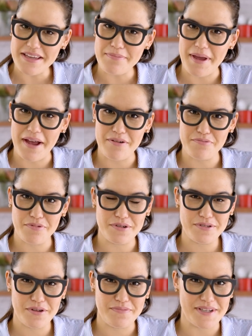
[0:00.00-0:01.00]
keep our
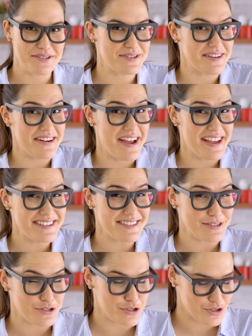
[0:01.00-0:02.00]
wonton mixture nice
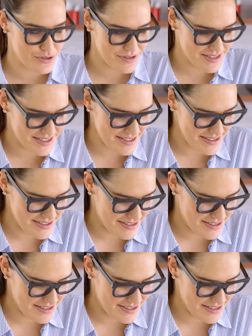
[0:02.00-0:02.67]
and juicy,